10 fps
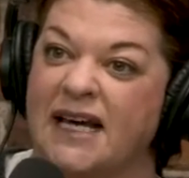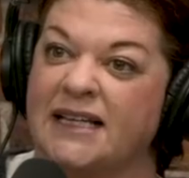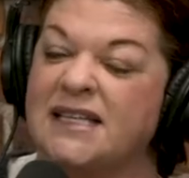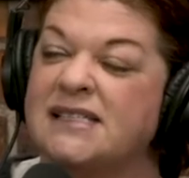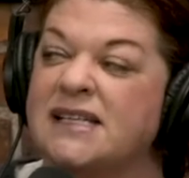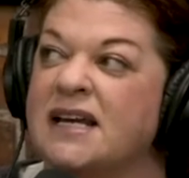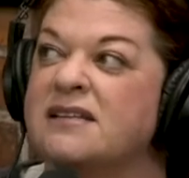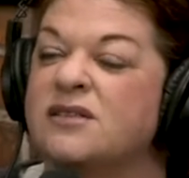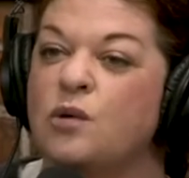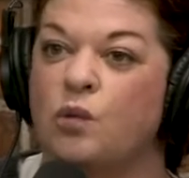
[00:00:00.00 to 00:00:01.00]
Like, this night
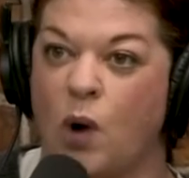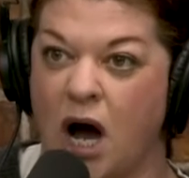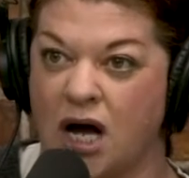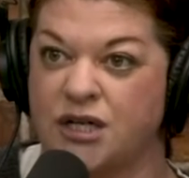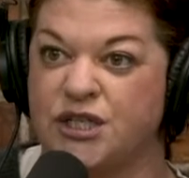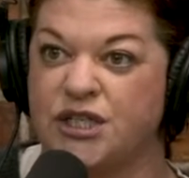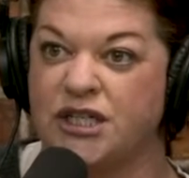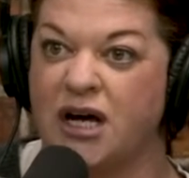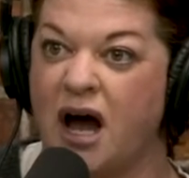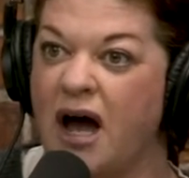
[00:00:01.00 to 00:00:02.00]
is a wash.
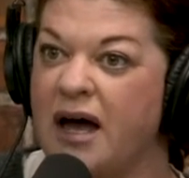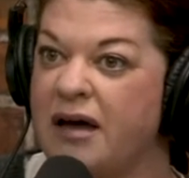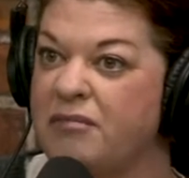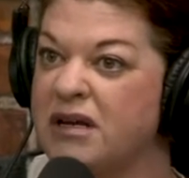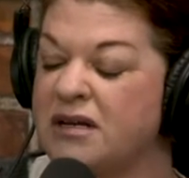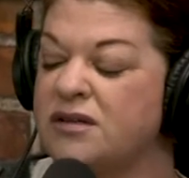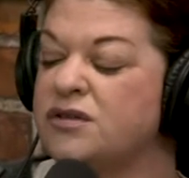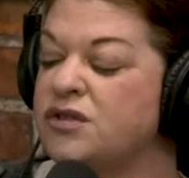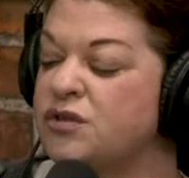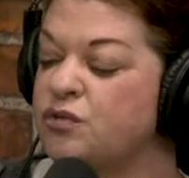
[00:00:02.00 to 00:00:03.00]
I'm
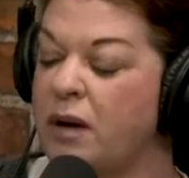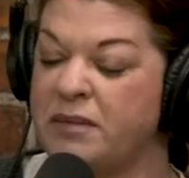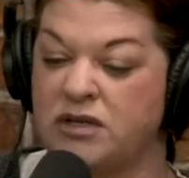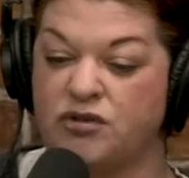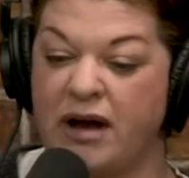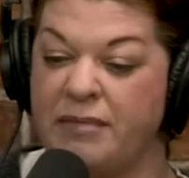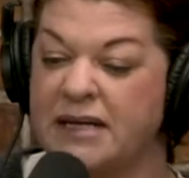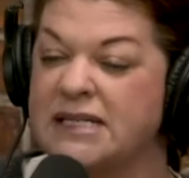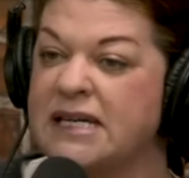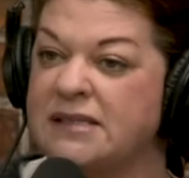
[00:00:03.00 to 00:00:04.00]
gonna drive back
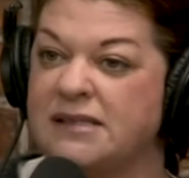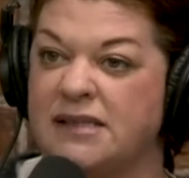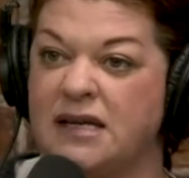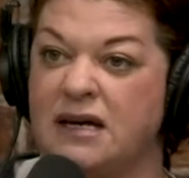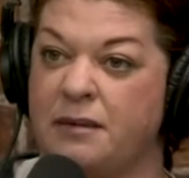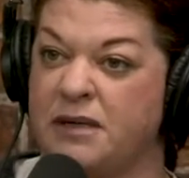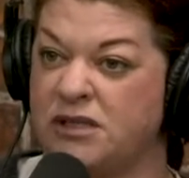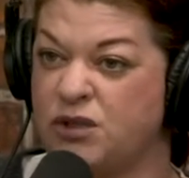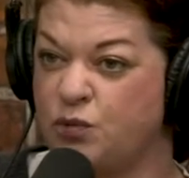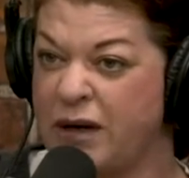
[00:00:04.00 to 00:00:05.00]
to Kansas City. I'm gonna
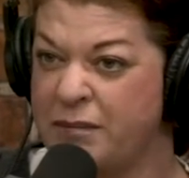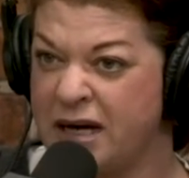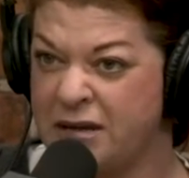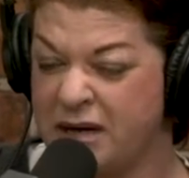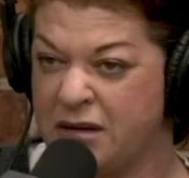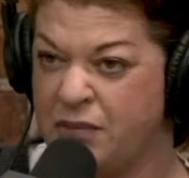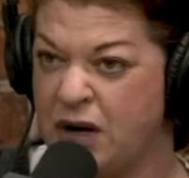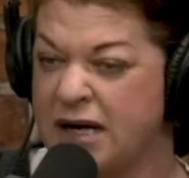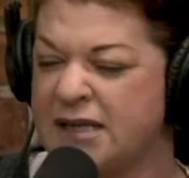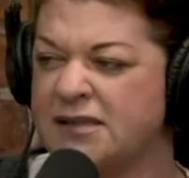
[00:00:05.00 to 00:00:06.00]
swing by the band
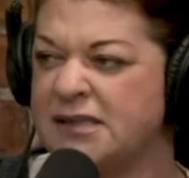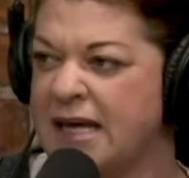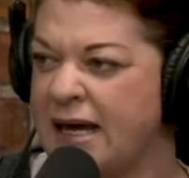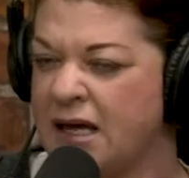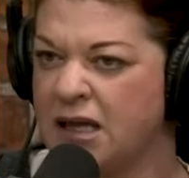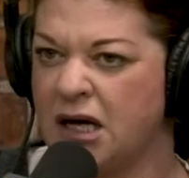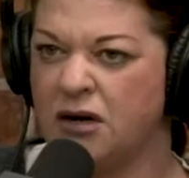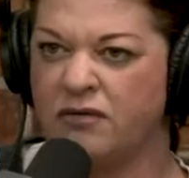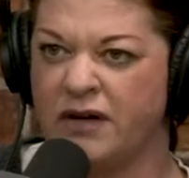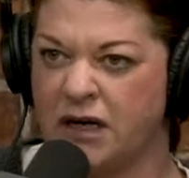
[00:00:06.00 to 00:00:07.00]
party, say
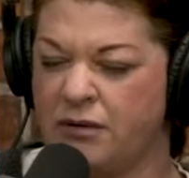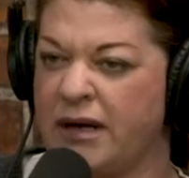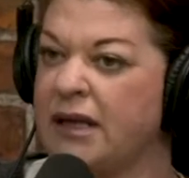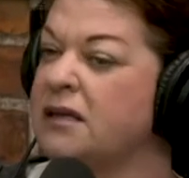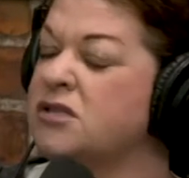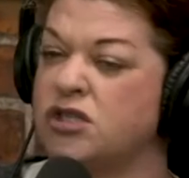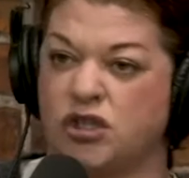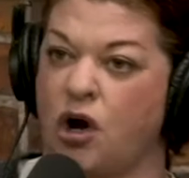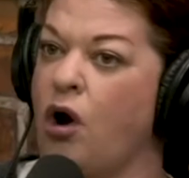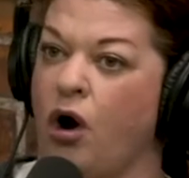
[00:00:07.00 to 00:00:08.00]
hello very quickly, and then just
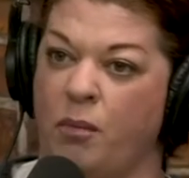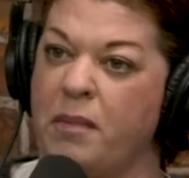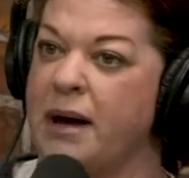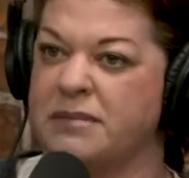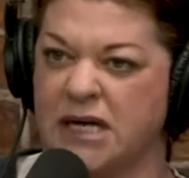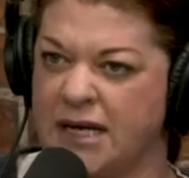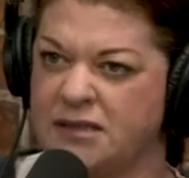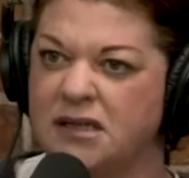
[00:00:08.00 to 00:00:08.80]
go home. I'm done.